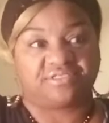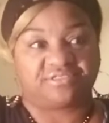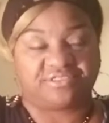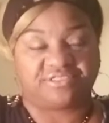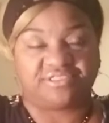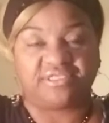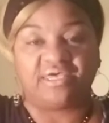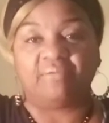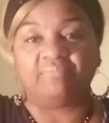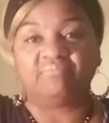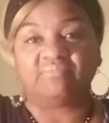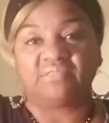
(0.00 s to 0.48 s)

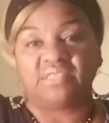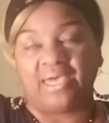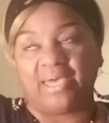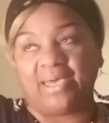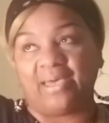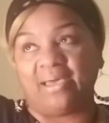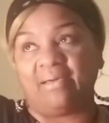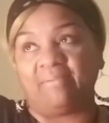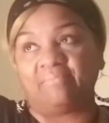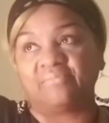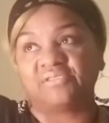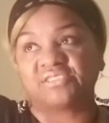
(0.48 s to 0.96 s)

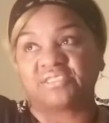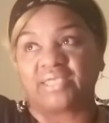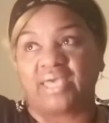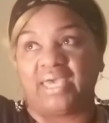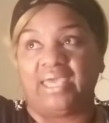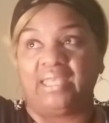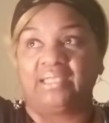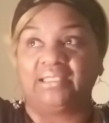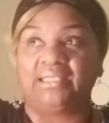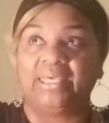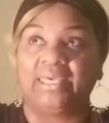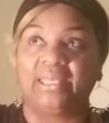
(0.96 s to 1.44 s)
sometimes
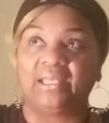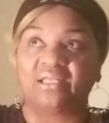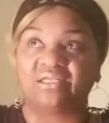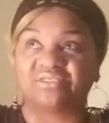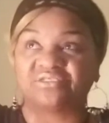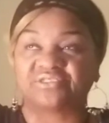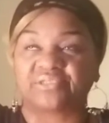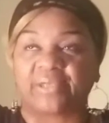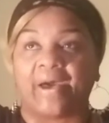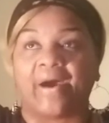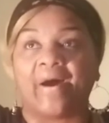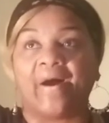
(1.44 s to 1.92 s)
can get
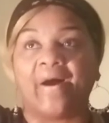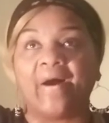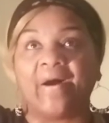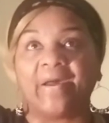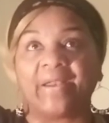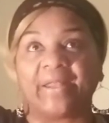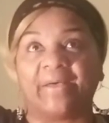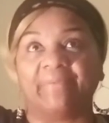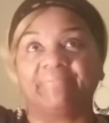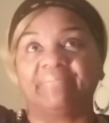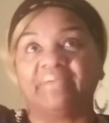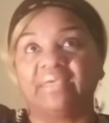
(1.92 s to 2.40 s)
us
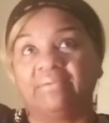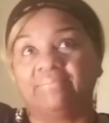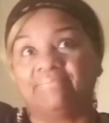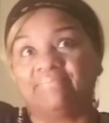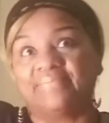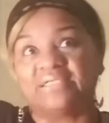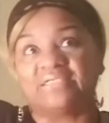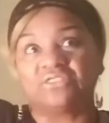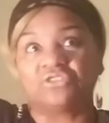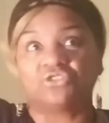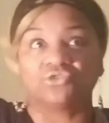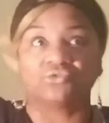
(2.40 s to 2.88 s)
caught up in
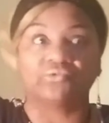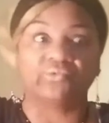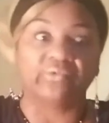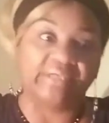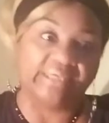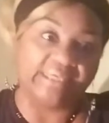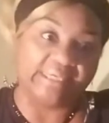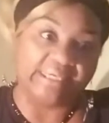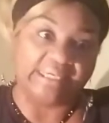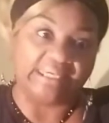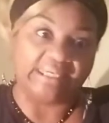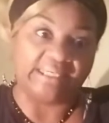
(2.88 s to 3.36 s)

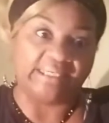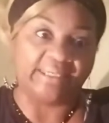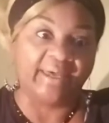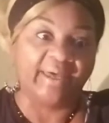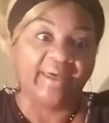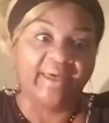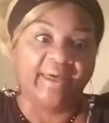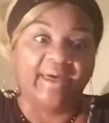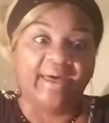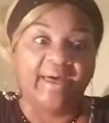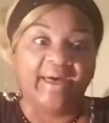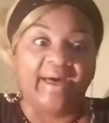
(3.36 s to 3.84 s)
between
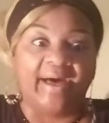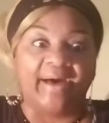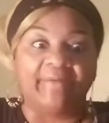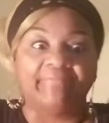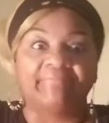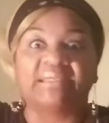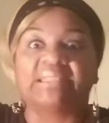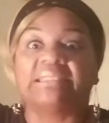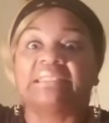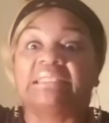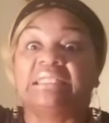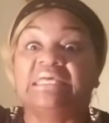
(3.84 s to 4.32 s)

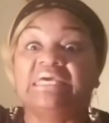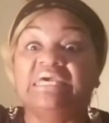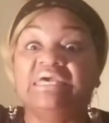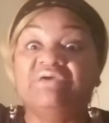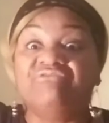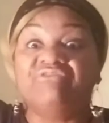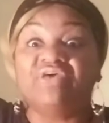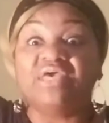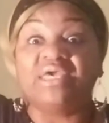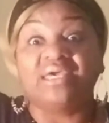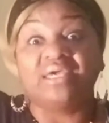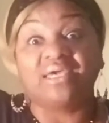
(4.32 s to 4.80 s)

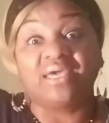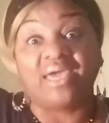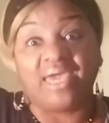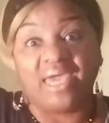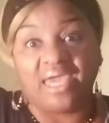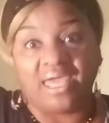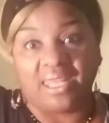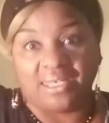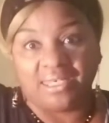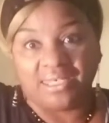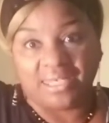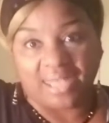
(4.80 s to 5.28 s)
believing
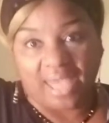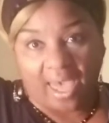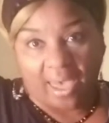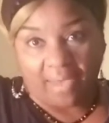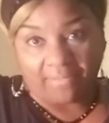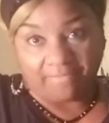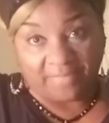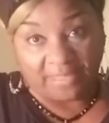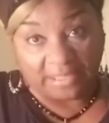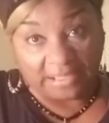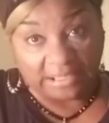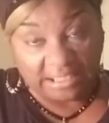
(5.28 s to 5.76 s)
and
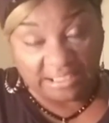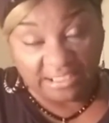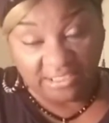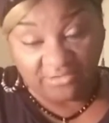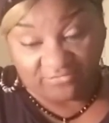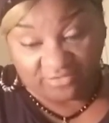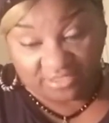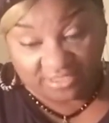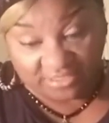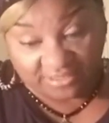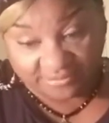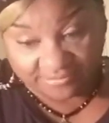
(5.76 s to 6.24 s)
not
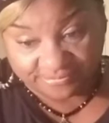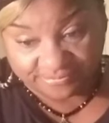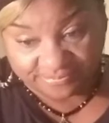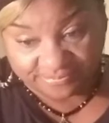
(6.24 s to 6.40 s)
believing.